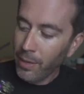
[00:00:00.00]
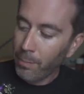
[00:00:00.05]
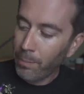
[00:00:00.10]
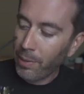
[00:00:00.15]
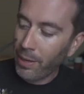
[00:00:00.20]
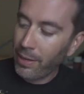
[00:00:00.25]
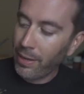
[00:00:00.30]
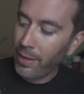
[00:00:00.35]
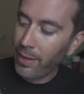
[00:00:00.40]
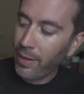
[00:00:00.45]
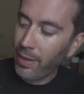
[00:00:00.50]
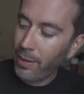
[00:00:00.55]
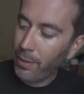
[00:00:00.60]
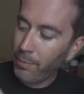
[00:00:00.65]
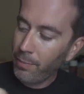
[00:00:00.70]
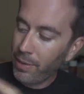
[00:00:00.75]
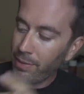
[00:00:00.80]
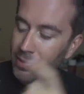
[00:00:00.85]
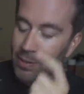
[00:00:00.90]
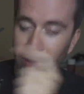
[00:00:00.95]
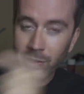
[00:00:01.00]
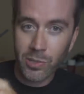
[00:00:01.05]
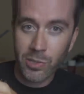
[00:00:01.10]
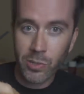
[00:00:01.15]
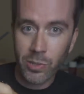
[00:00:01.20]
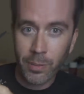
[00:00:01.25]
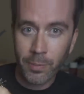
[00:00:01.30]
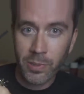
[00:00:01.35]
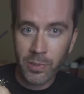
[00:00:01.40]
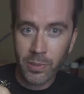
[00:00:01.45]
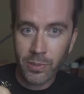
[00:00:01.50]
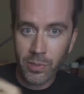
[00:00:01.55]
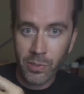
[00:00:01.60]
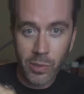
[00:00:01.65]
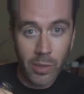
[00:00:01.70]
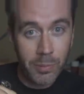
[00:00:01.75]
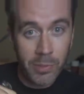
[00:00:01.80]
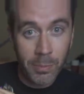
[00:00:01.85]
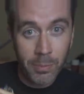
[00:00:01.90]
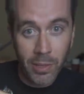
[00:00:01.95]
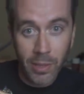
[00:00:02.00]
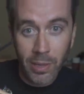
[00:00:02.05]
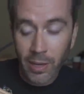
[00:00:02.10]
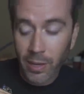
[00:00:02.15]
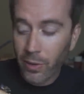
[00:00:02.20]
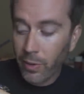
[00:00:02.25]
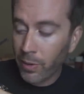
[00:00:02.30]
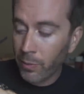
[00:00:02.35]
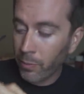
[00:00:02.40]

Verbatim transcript: But um, it's in the description below.